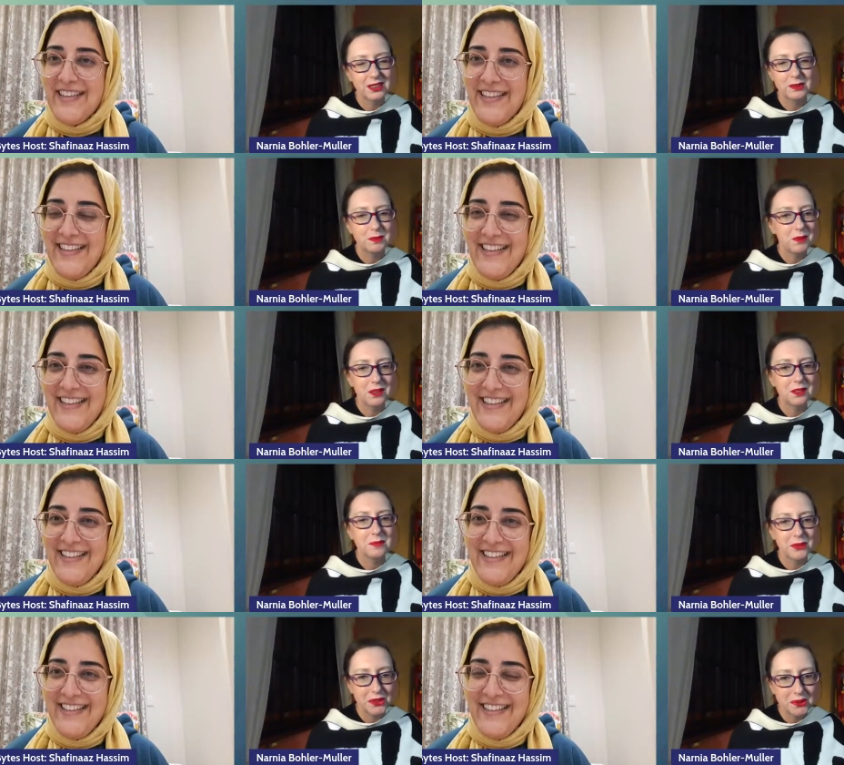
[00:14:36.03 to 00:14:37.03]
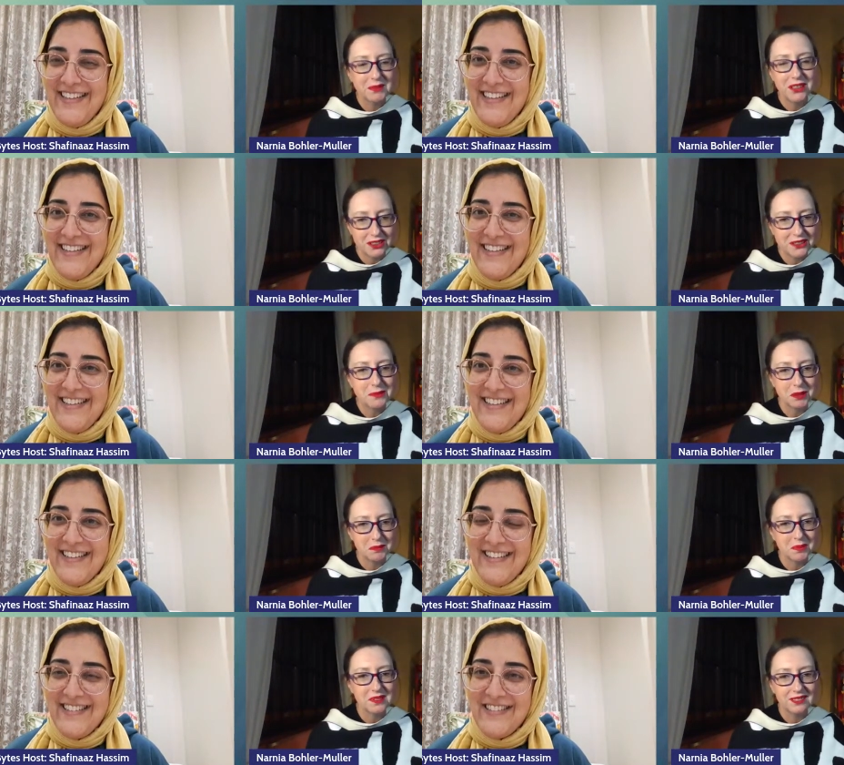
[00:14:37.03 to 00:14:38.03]
Speaker 1: since we wrote the book, we've lost
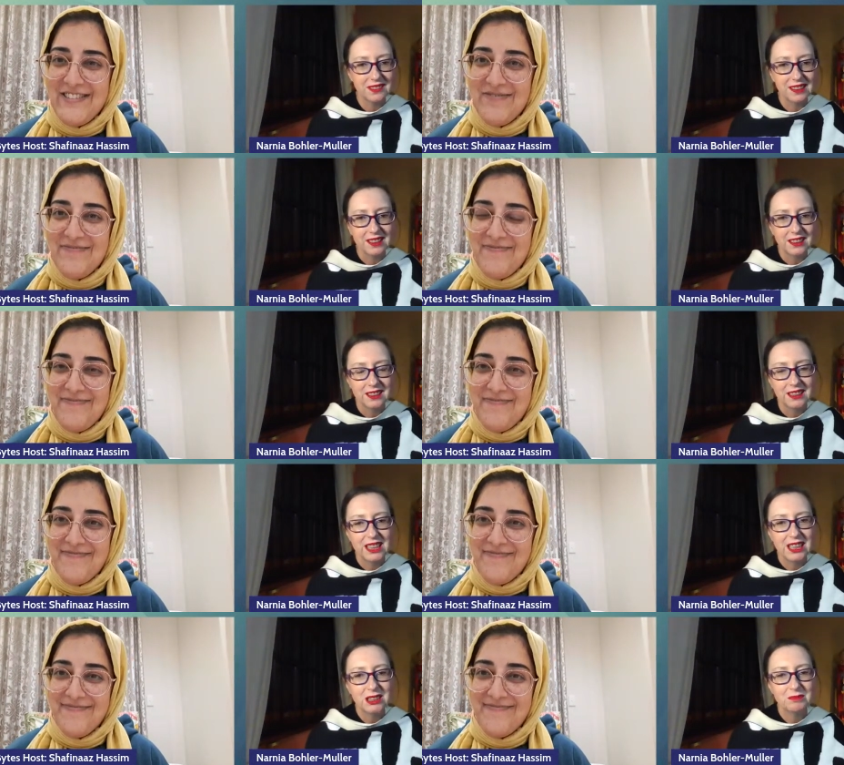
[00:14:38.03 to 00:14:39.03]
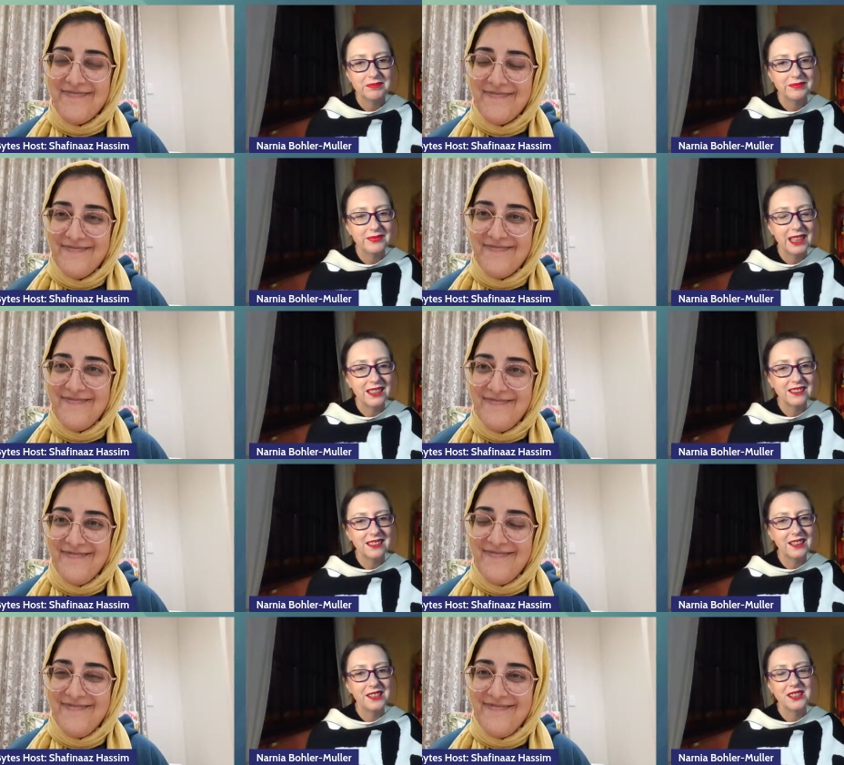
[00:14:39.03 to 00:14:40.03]
people. Um, and
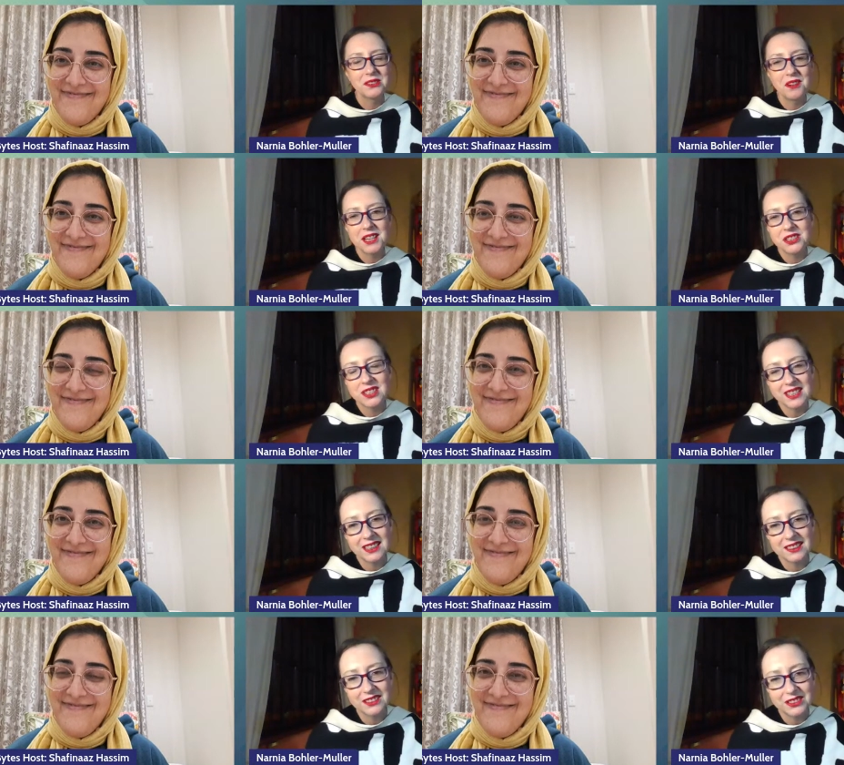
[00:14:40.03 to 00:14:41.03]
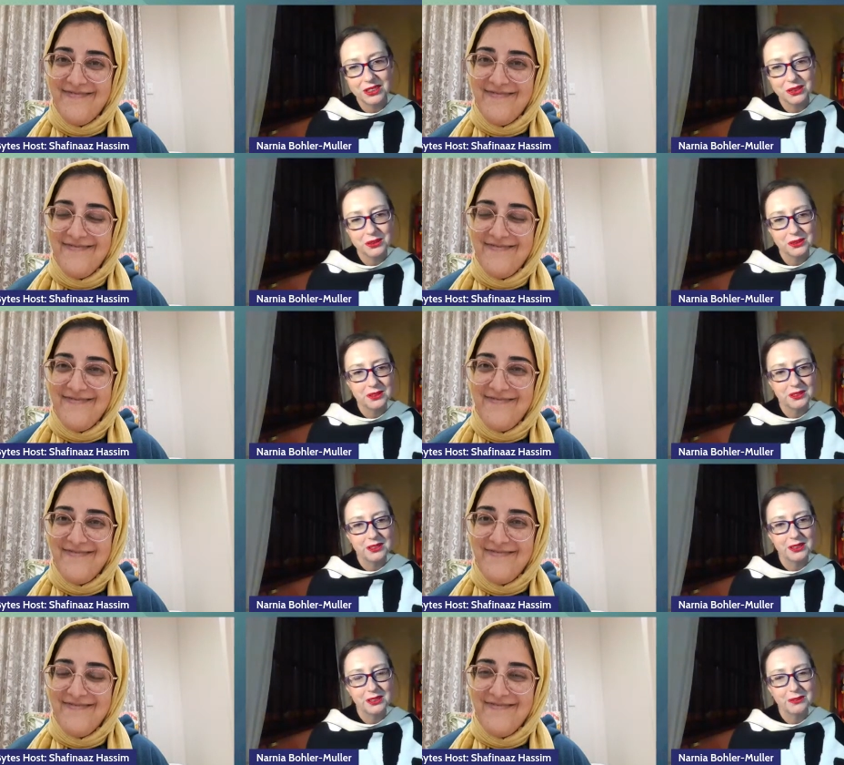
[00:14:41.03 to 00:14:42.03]
it's it's a strange thing to
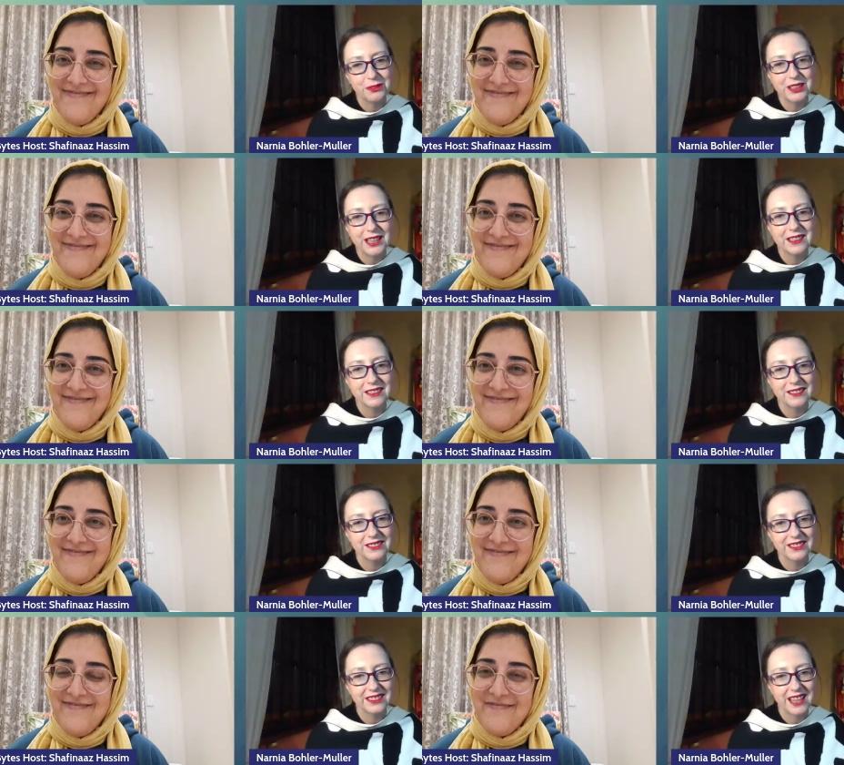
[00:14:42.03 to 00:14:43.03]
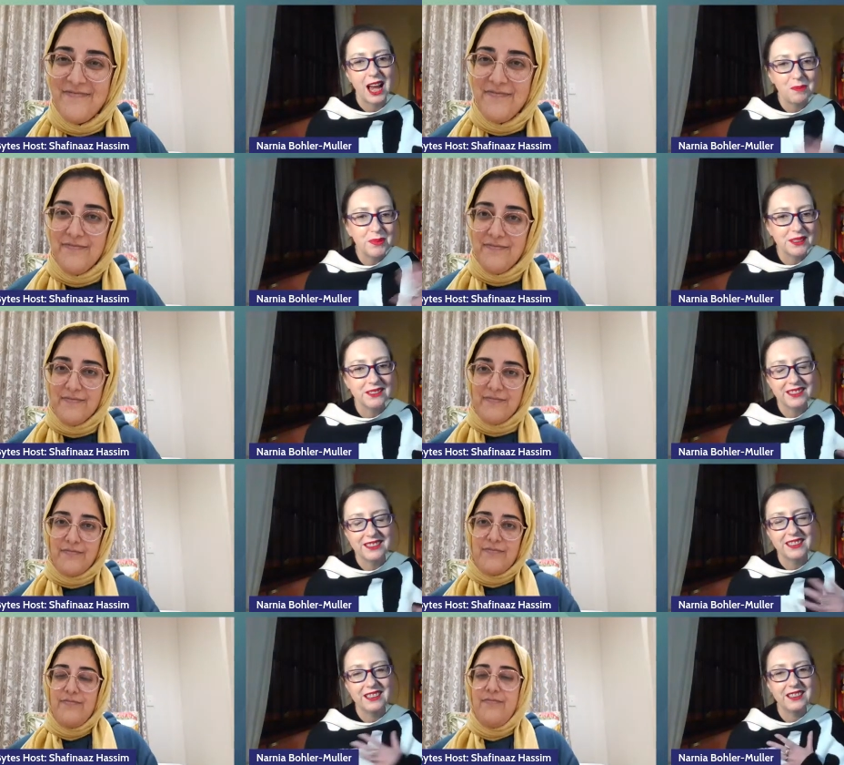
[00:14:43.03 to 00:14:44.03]
for that to happen.
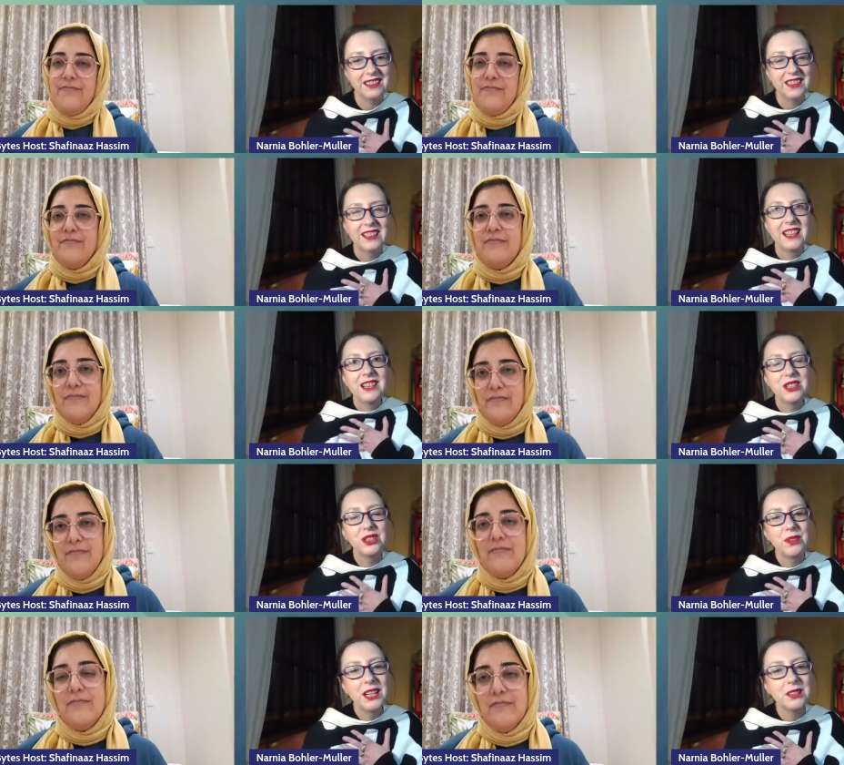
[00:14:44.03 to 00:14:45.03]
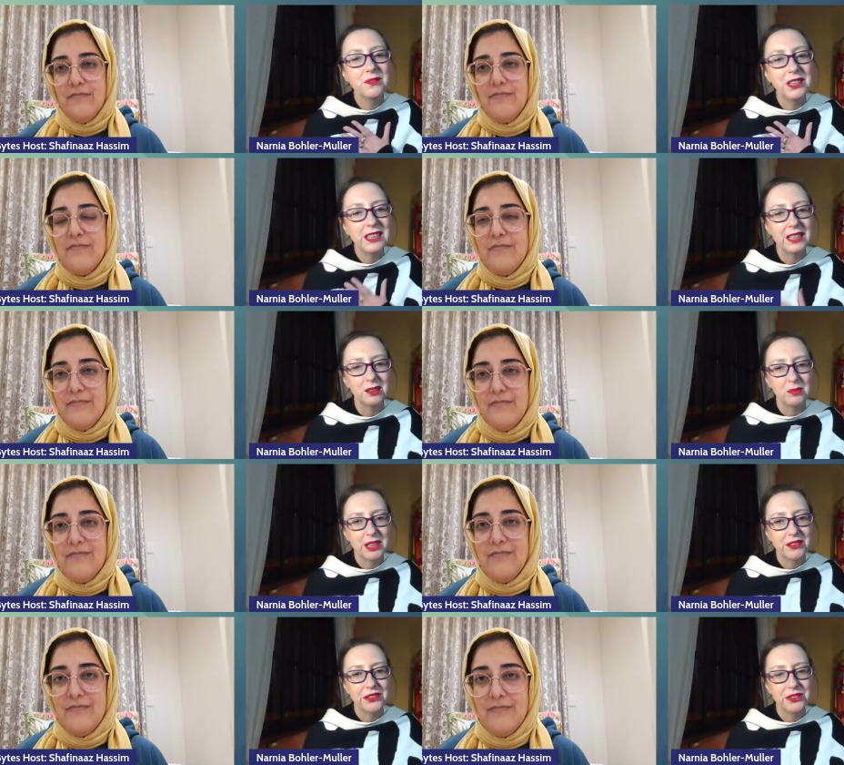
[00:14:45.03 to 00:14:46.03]
It's a it's a strange feeling
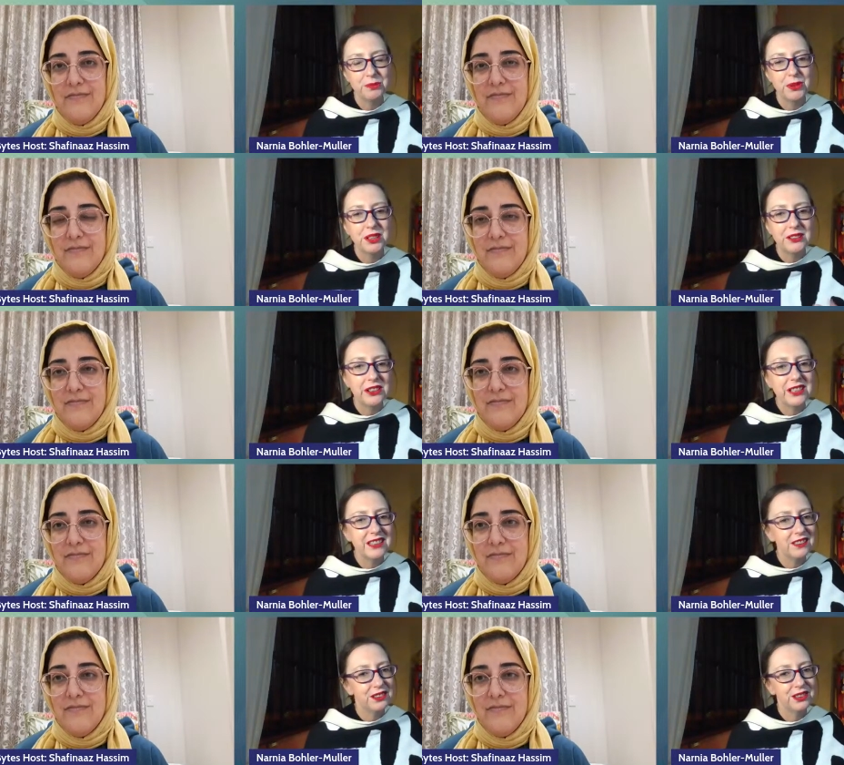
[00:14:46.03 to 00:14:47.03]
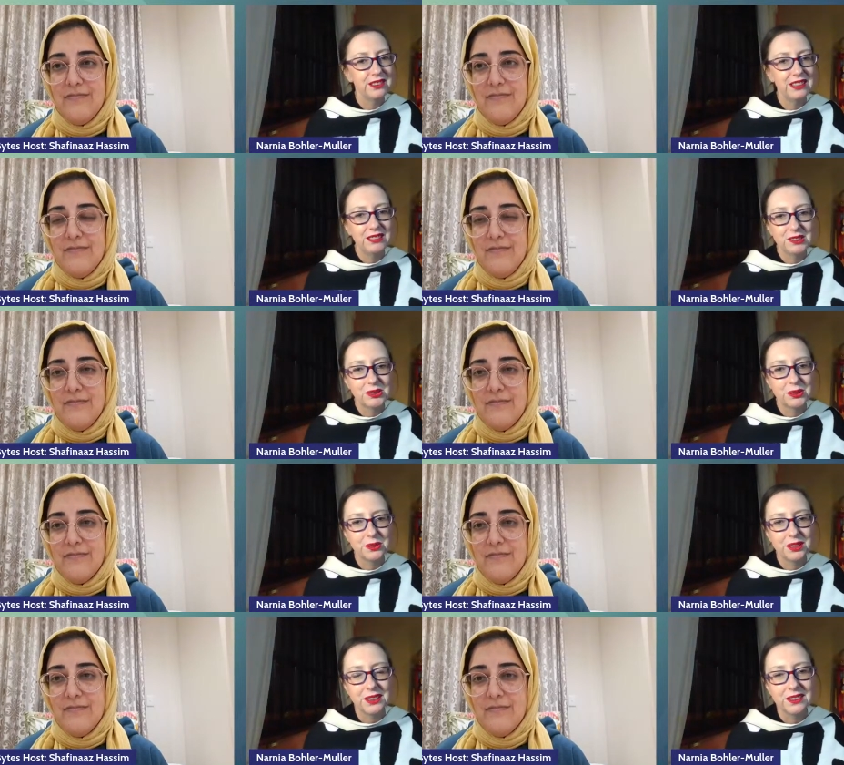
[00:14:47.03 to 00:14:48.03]
because you put a lot into these
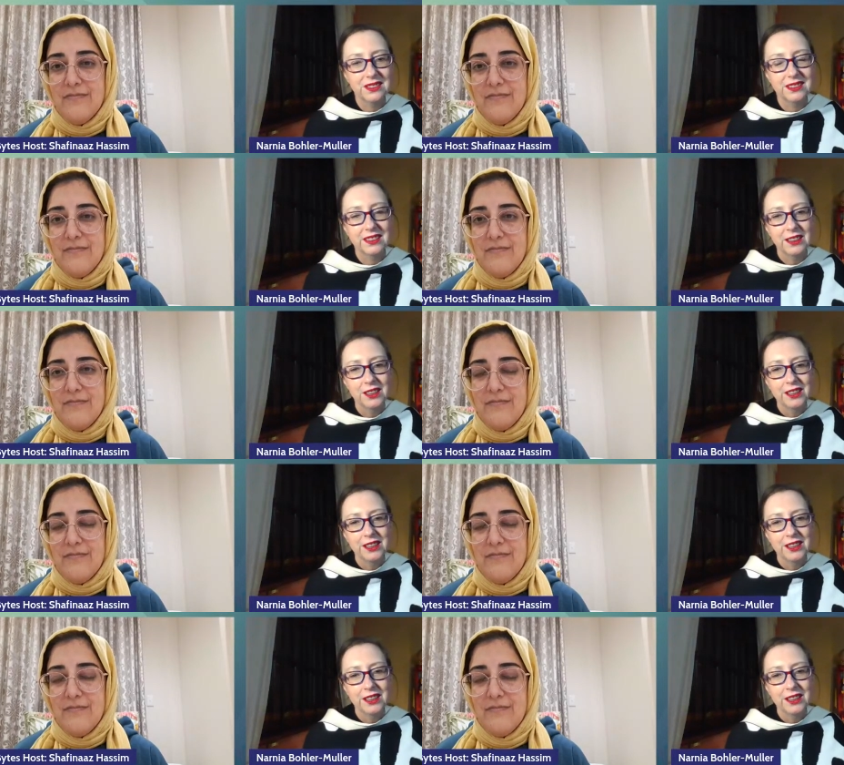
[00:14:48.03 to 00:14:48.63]
stories